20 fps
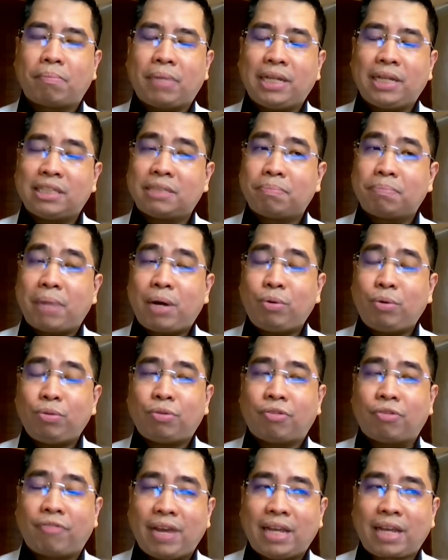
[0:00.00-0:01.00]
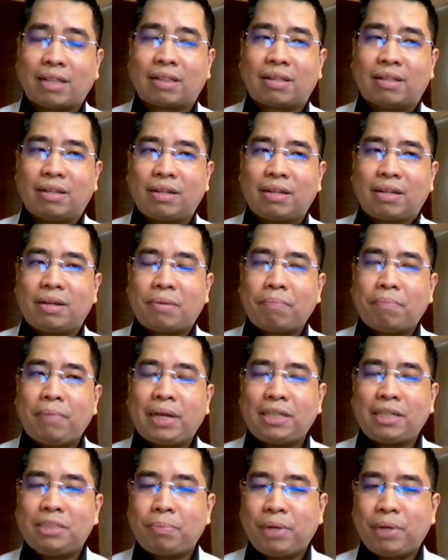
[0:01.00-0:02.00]
it's bound to fail.
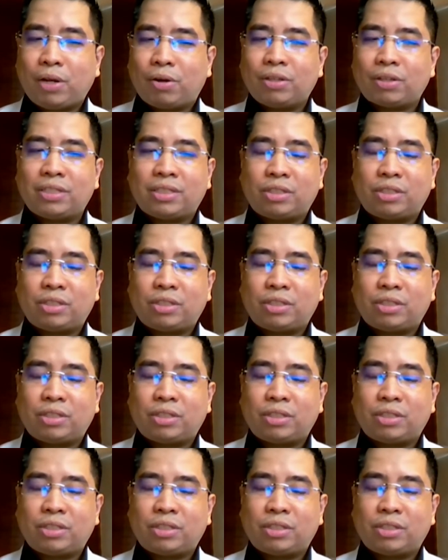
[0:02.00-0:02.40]
It's because